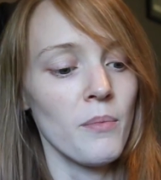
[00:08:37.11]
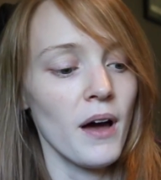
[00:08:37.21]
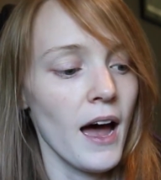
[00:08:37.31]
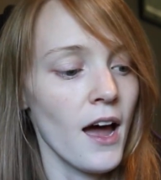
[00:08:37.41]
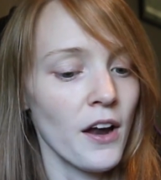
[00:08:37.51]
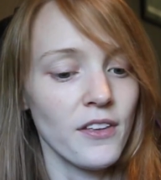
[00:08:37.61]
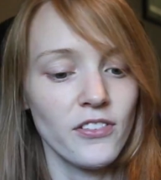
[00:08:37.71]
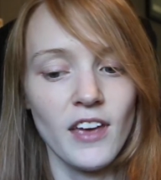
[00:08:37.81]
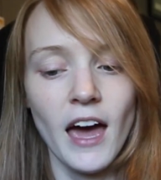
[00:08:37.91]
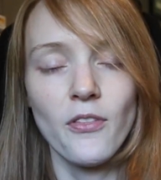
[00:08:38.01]
but I
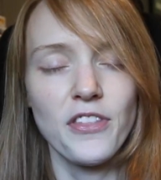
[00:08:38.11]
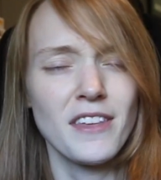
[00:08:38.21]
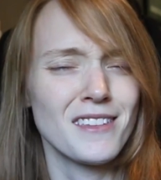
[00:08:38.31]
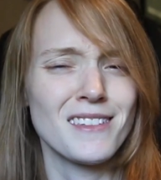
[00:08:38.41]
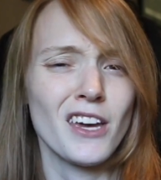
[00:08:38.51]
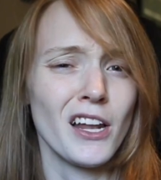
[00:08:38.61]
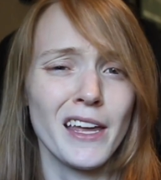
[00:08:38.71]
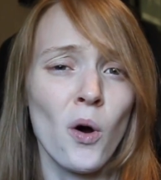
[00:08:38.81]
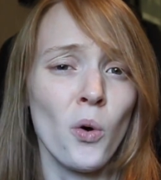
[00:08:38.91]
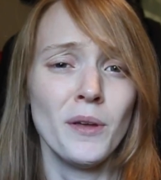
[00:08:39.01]
don't think this is gonna
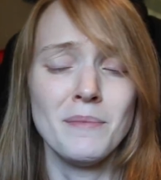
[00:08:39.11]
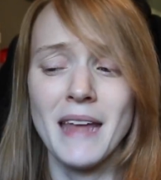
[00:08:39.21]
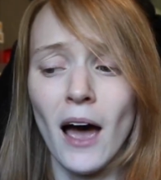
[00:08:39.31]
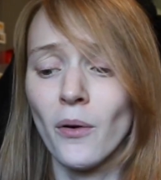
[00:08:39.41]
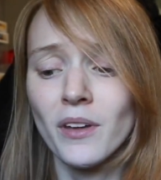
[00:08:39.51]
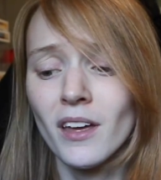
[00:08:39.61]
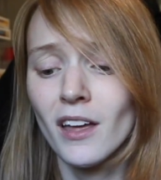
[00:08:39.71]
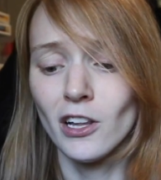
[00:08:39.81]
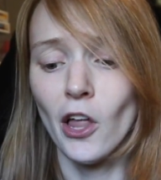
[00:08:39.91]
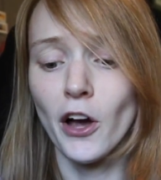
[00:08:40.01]
like hold him down
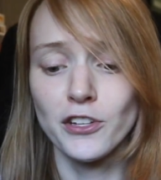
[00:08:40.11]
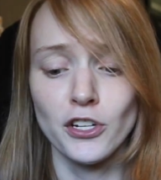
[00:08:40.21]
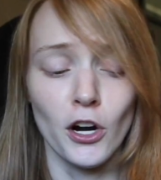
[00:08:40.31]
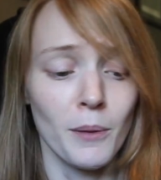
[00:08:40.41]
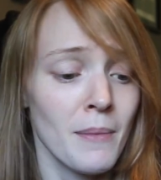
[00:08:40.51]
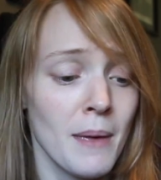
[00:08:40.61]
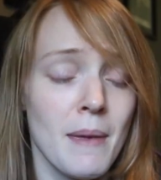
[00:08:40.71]
long term.